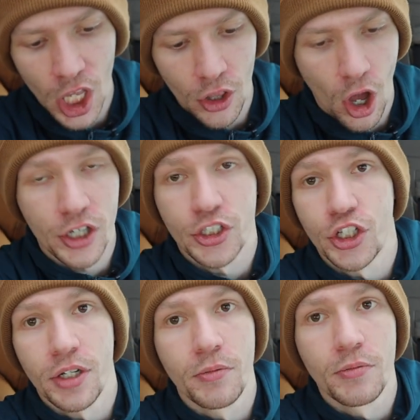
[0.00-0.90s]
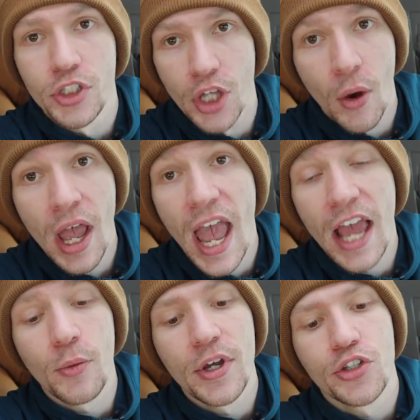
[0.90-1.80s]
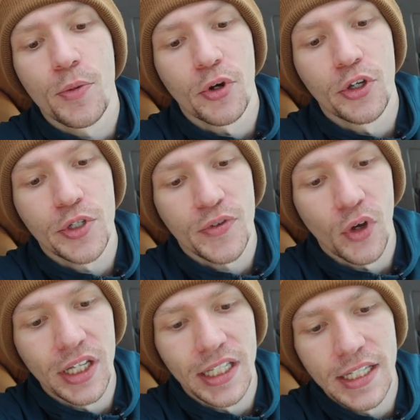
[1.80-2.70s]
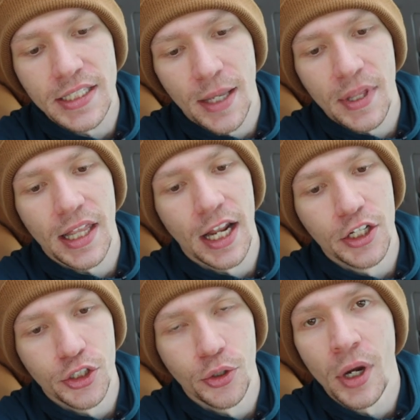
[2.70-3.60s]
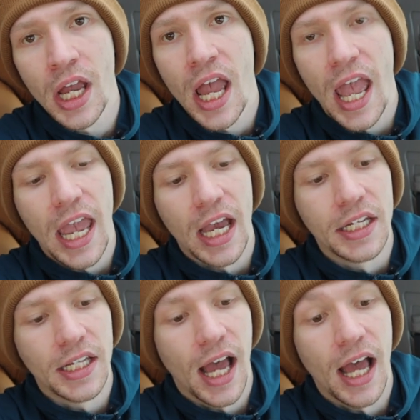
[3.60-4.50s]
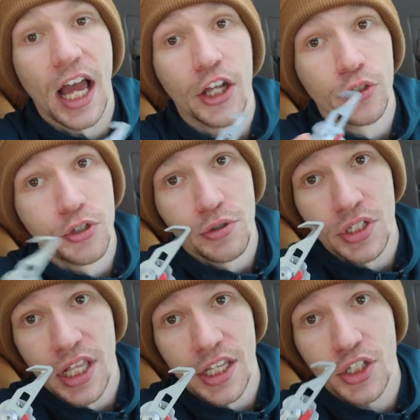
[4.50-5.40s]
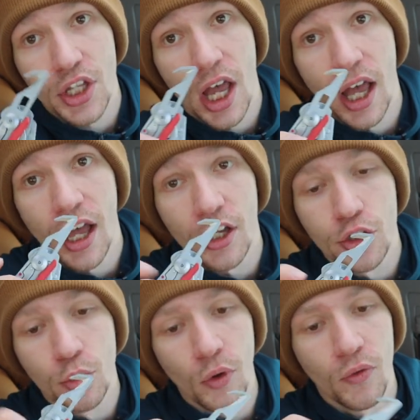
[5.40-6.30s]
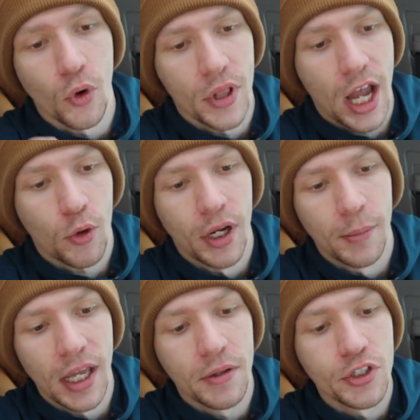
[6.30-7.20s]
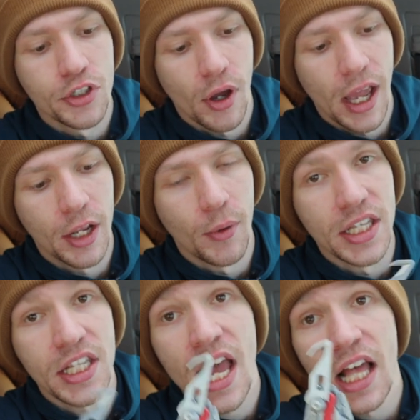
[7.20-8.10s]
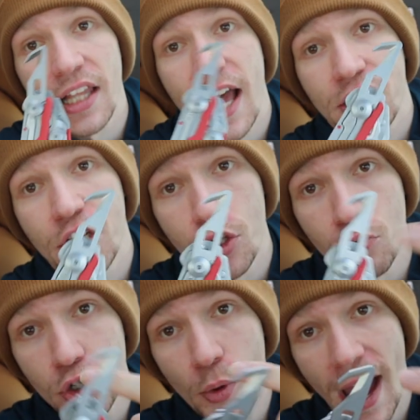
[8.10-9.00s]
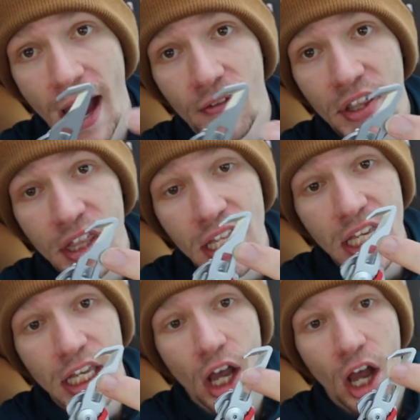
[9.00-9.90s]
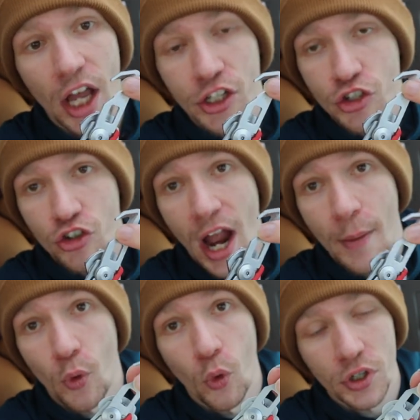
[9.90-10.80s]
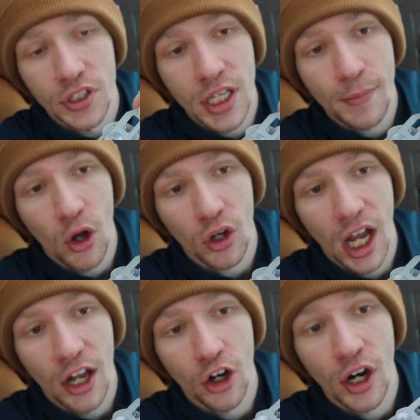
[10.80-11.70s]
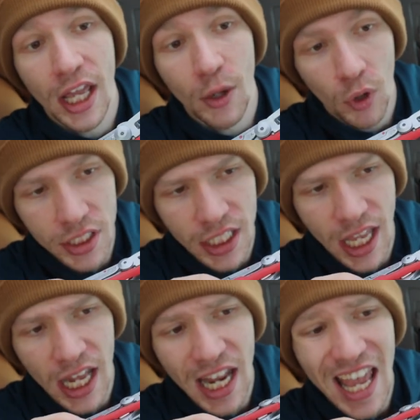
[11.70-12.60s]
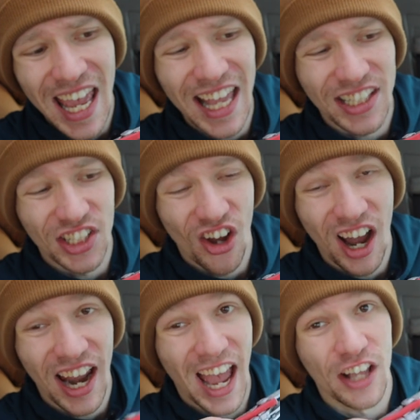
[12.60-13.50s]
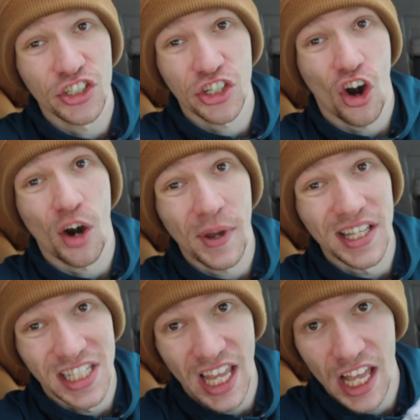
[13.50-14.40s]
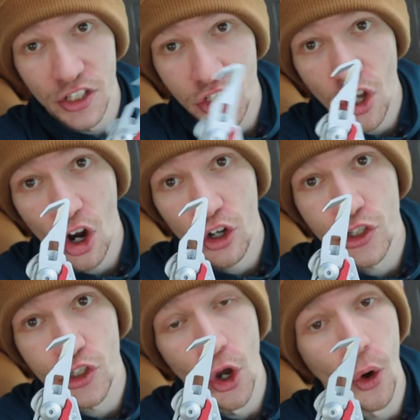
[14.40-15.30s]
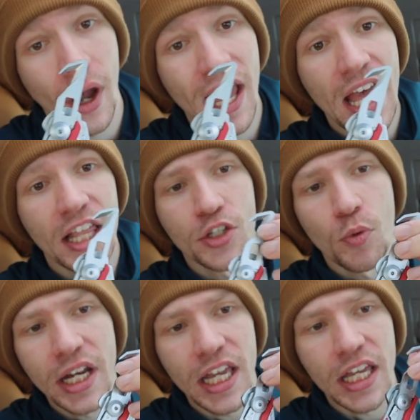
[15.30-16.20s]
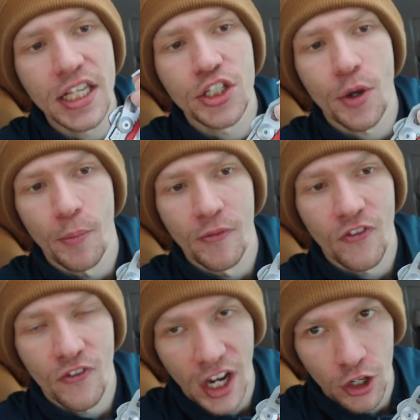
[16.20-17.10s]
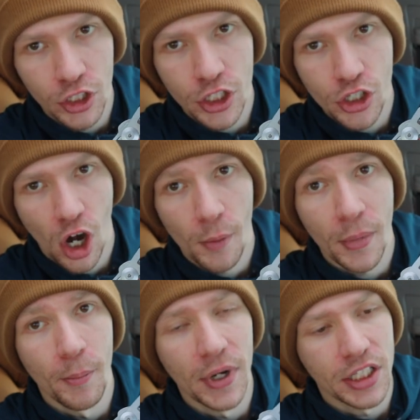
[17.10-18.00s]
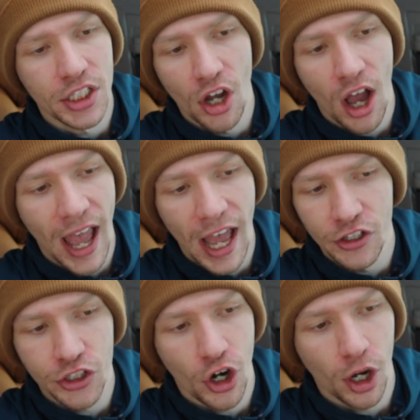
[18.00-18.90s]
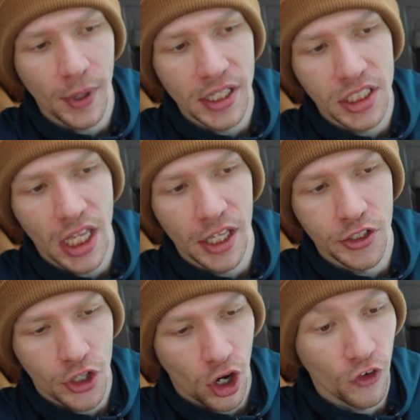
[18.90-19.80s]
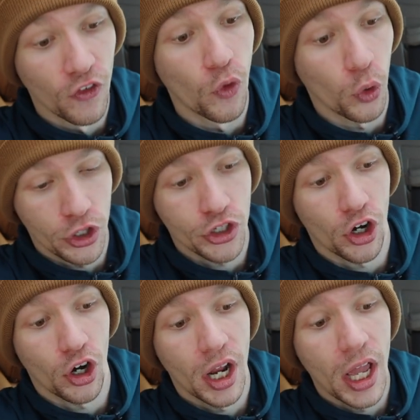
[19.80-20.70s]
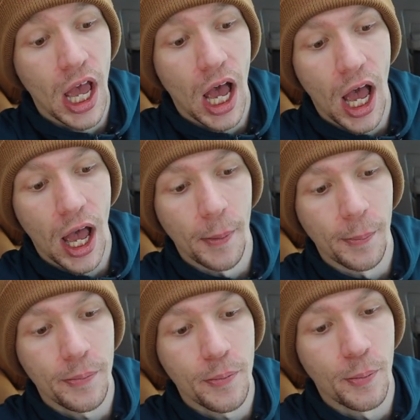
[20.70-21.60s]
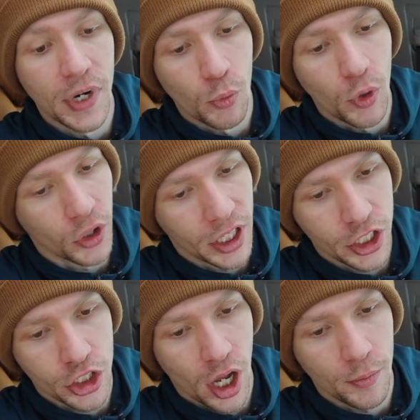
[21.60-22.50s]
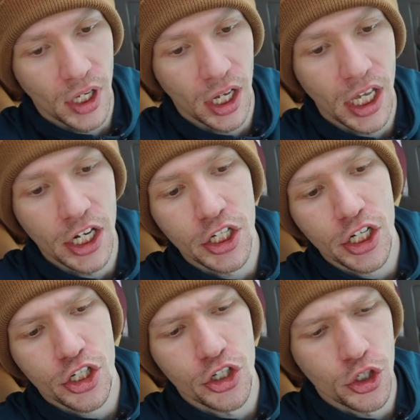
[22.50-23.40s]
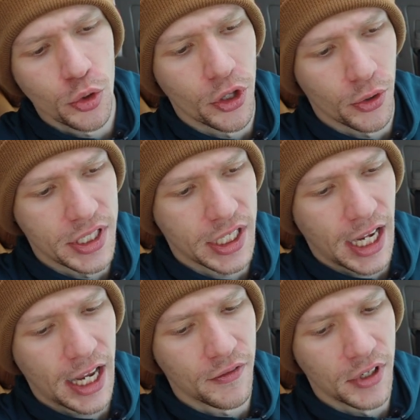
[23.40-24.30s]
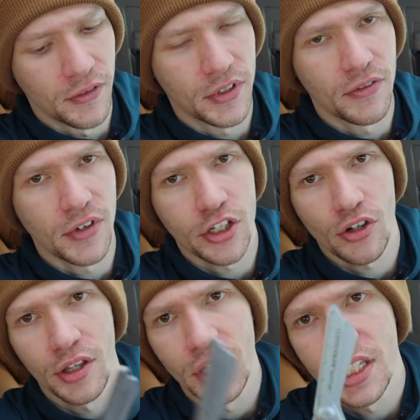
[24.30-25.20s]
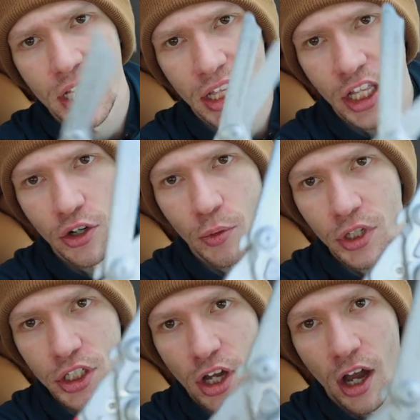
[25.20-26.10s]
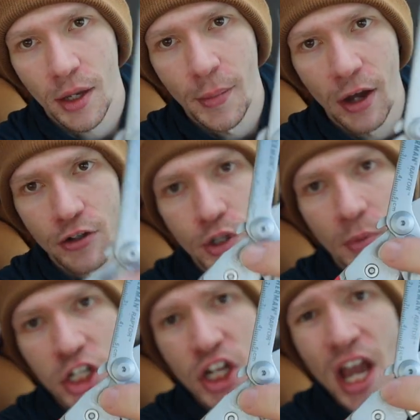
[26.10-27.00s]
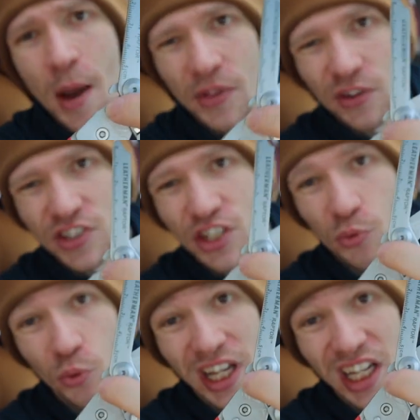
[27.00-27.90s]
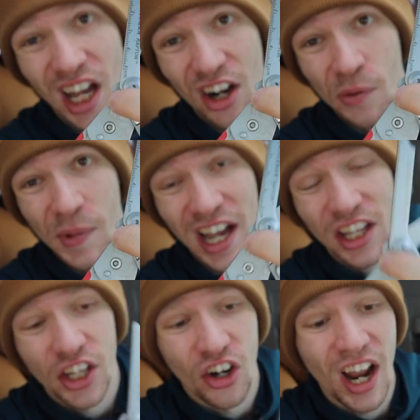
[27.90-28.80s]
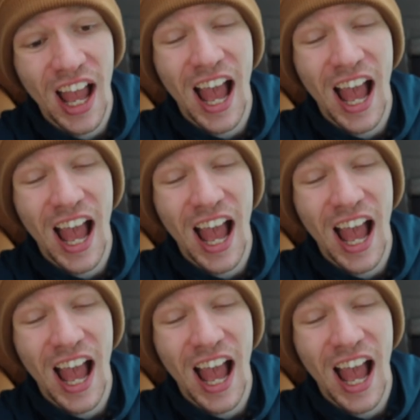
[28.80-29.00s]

oxygen. So anyway, super useful. It is something that I do, and uh, I do use this uh, tool for that quite a bit. So anyways, lastly, you do have the uh, strap or seatbelt cutter. Once again, it's not as sharp as the N SAR, so this one is fairly sharp, but it's not as sharp as the N SAR for sure, um, but it will get the job done. In addition to, there is the kind of nifty feature on these that they don't really talk about too much, but there's this ring cutter back here.